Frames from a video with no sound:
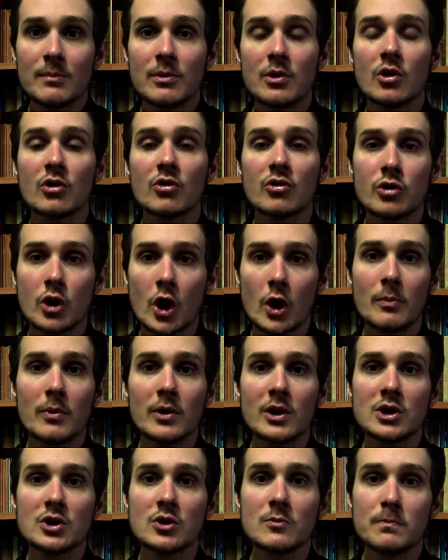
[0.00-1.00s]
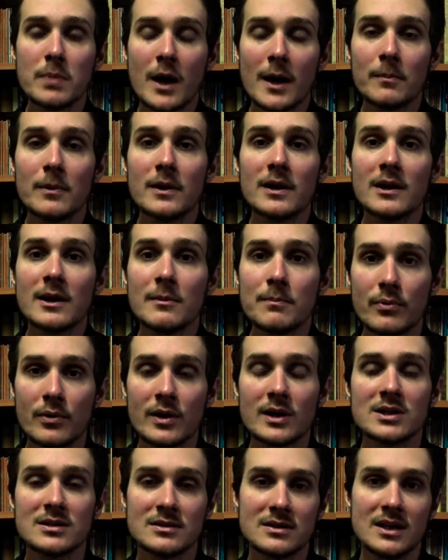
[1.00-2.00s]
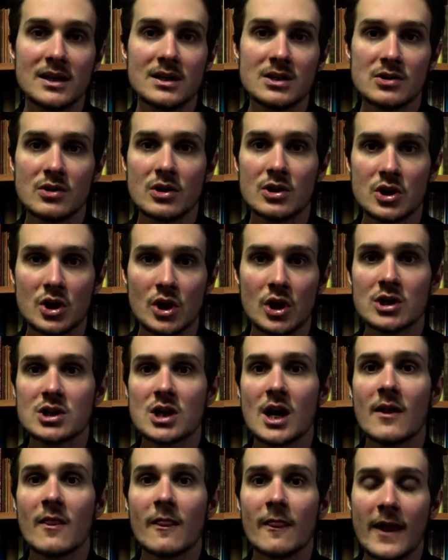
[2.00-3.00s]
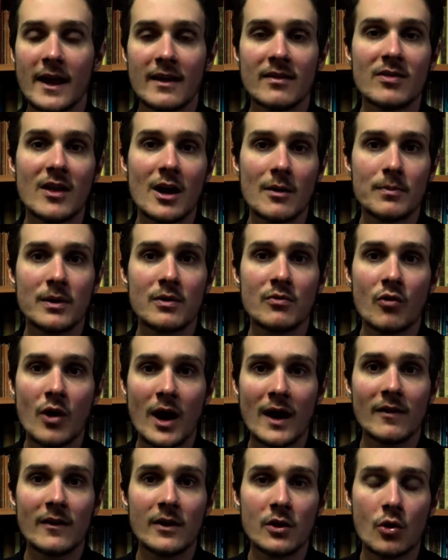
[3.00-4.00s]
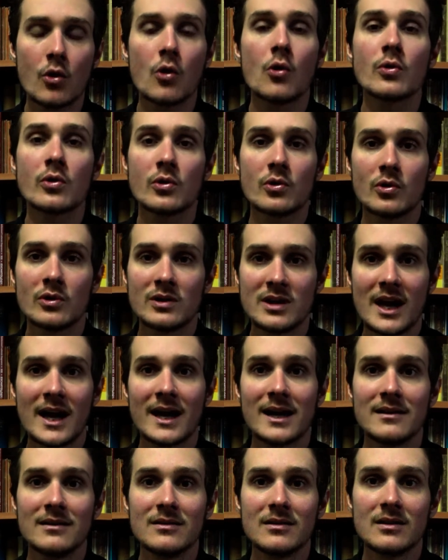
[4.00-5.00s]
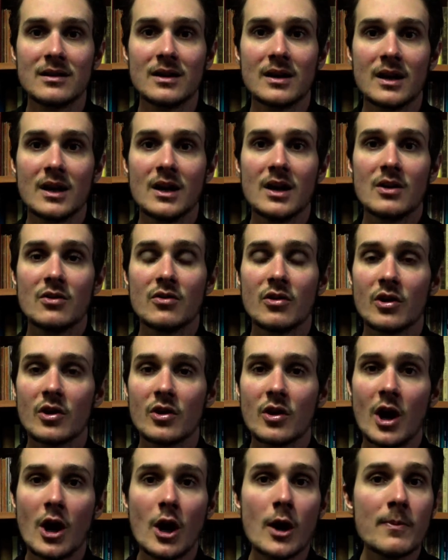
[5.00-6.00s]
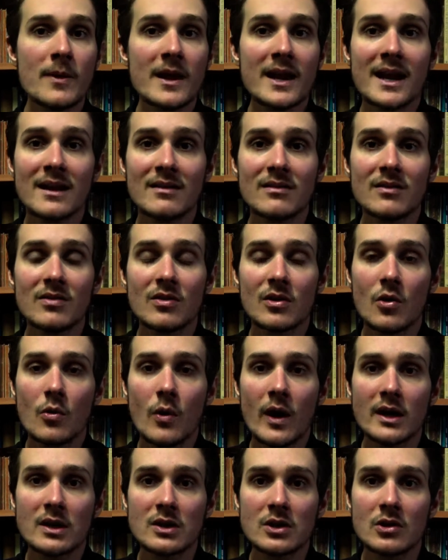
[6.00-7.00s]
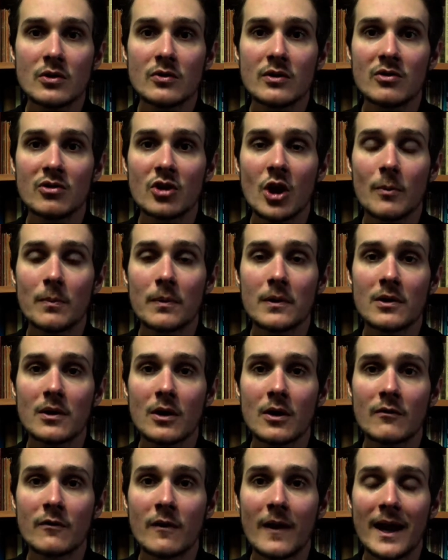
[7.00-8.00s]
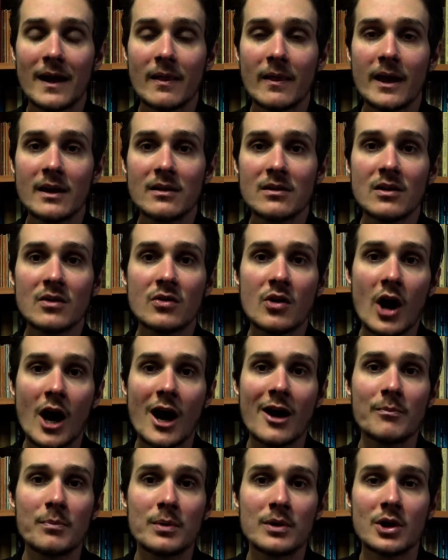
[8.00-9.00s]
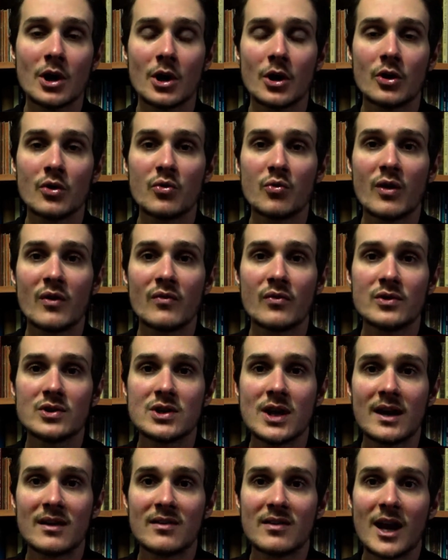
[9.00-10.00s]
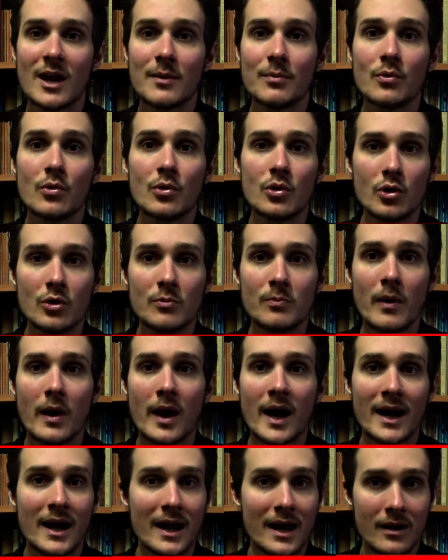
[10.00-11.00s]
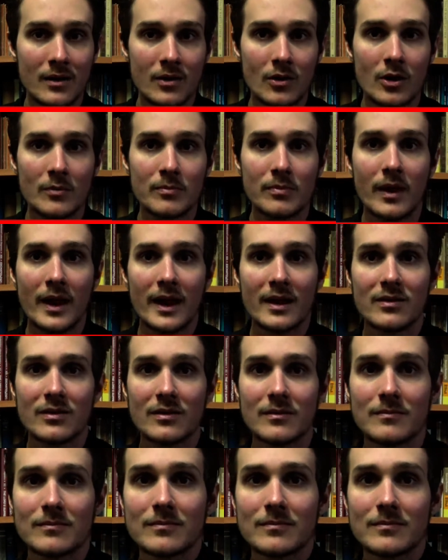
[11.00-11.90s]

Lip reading: because nobody should publicly preach and teach in the church unless they've been rightly called and ordained. So I hope that answers the question on this topic of lay lectors. I've been your host, Reverend Jake Zabel. Goodbye and God bless.